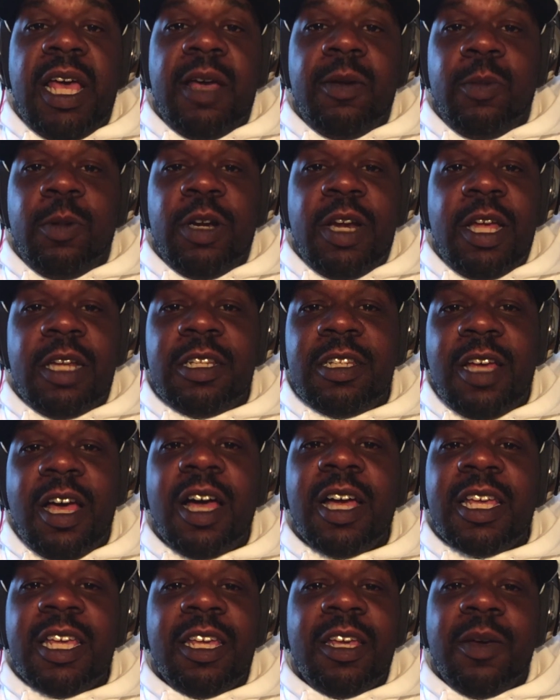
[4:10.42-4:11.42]
we're not
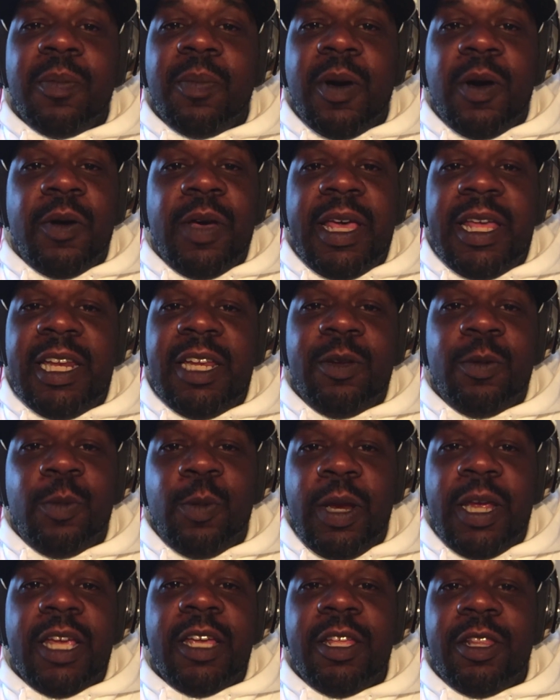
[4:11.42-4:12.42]
talking about any
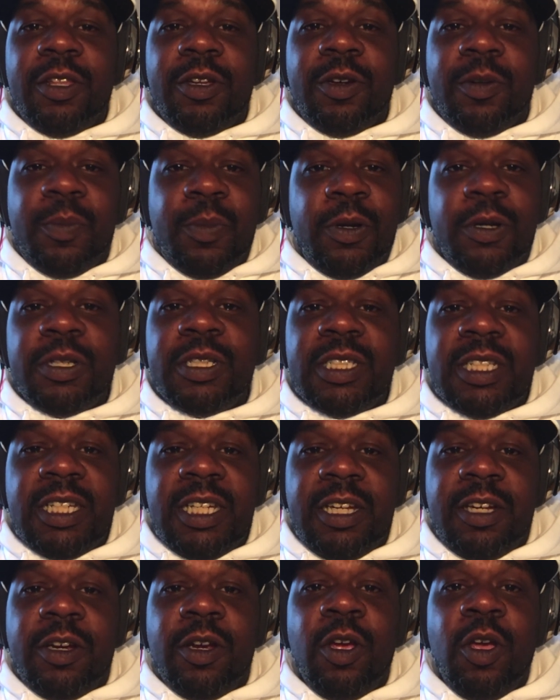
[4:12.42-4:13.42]
regular person
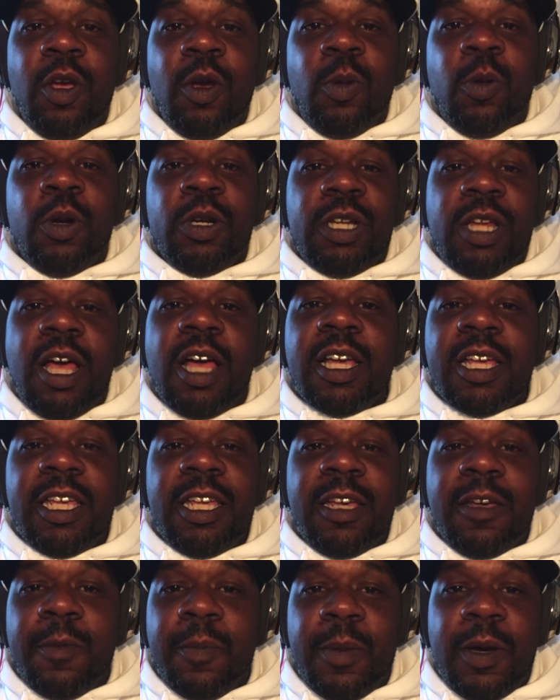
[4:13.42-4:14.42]
here. We're talking
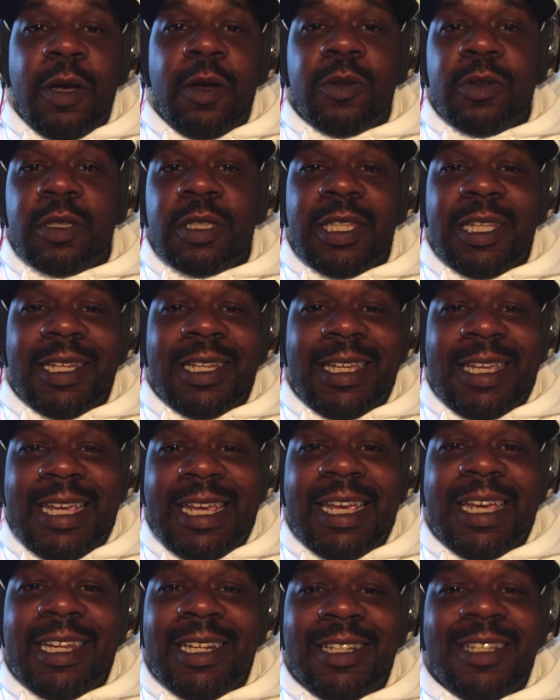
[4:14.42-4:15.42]
about the
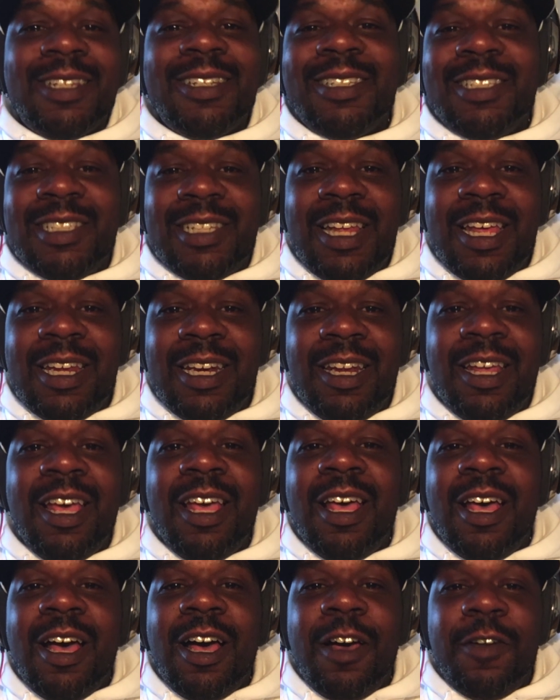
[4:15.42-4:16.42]
kid, the son
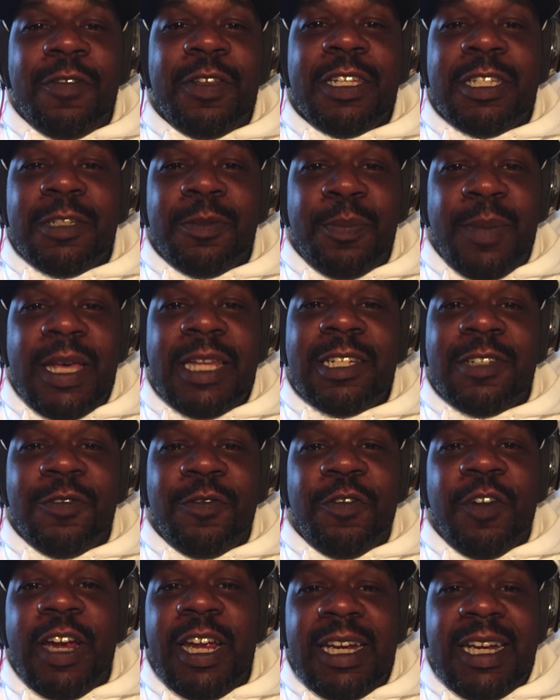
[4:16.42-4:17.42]
of his best
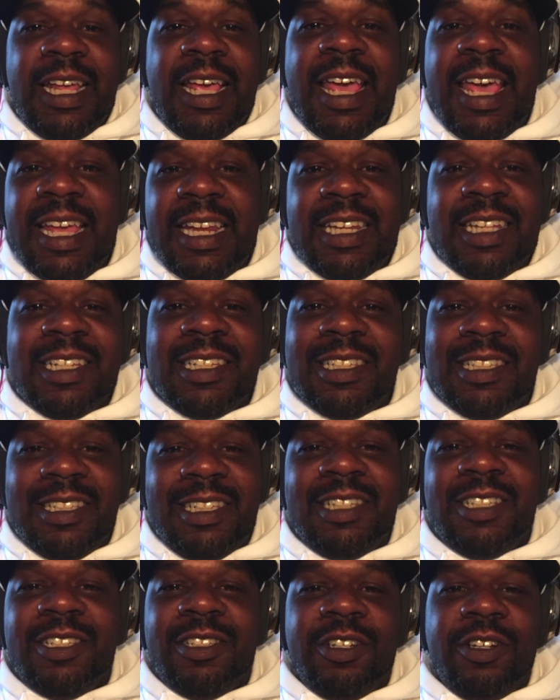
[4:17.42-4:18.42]
friend and his
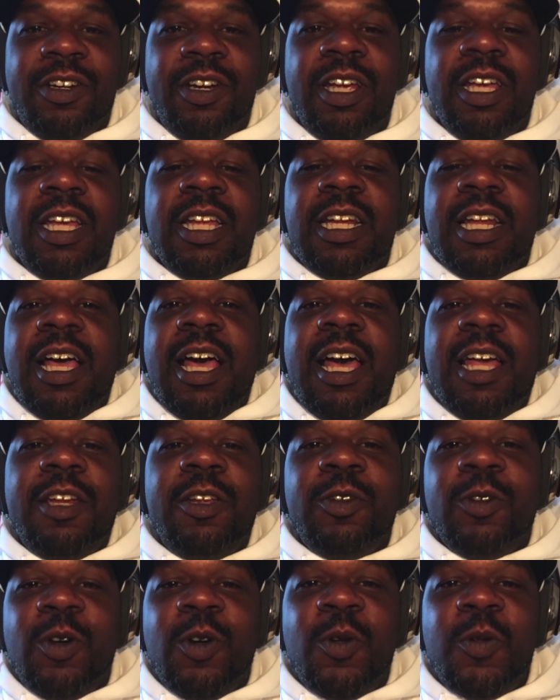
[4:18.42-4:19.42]
sister. Now, how do you
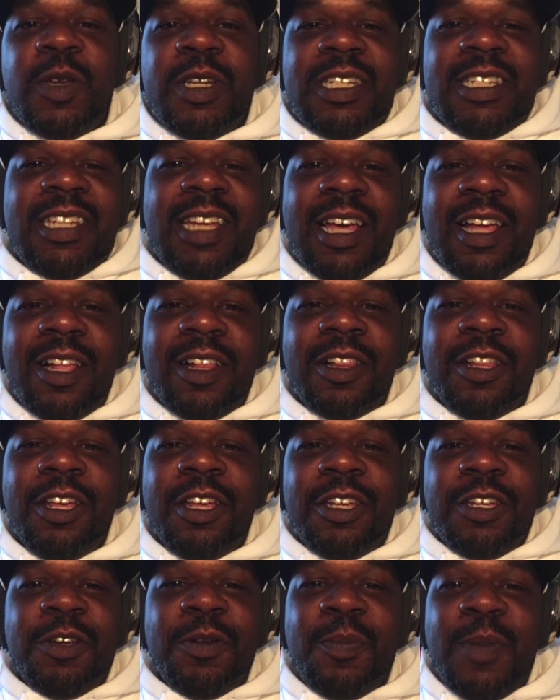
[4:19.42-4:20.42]
go and tell
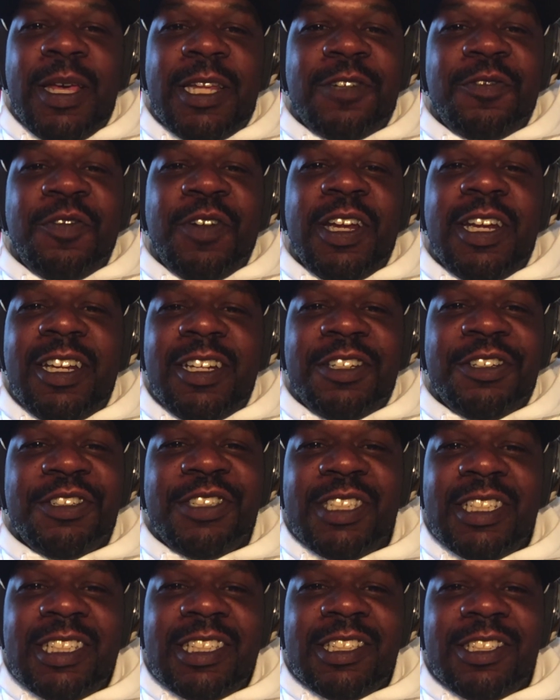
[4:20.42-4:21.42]
your best friend and your
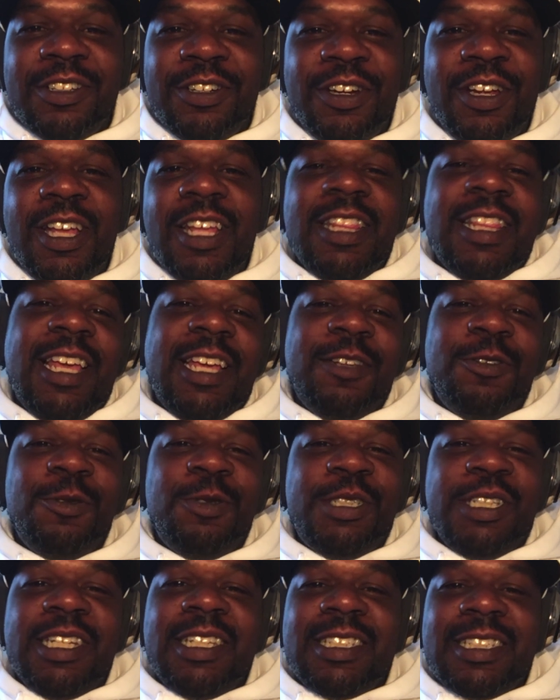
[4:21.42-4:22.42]
sister that you
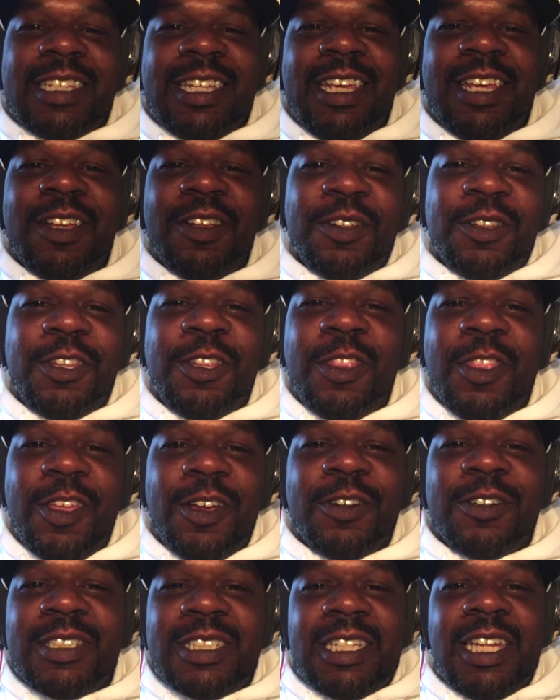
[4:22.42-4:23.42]
just killed their
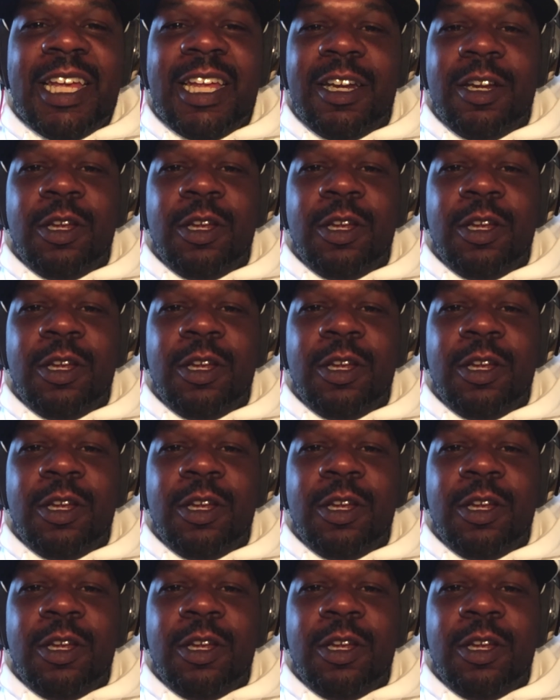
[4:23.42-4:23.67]
son?